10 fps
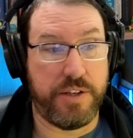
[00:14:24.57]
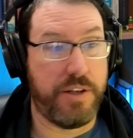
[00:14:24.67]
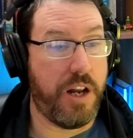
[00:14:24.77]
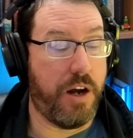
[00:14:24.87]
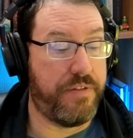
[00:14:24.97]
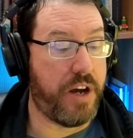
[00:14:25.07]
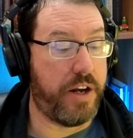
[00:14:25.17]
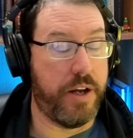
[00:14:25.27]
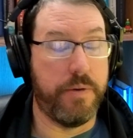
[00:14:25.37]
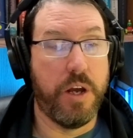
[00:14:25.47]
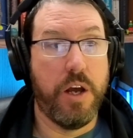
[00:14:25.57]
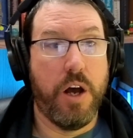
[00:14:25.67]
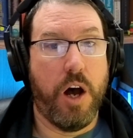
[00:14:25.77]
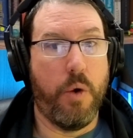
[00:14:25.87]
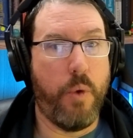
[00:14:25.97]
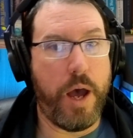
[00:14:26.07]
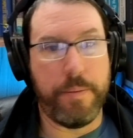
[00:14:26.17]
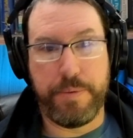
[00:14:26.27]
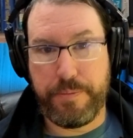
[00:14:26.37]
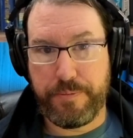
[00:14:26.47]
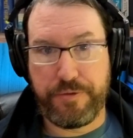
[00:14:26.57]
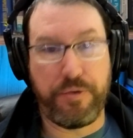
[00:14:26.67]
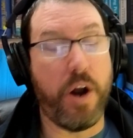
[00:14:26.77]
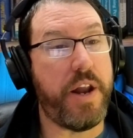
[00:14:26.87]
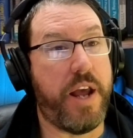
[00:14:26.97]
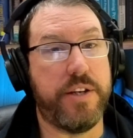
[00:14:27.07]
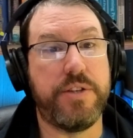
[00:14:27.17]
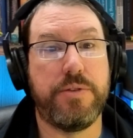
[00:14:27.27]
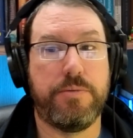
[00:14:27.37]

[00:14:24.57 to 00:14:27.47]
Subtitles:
I've got a web front end,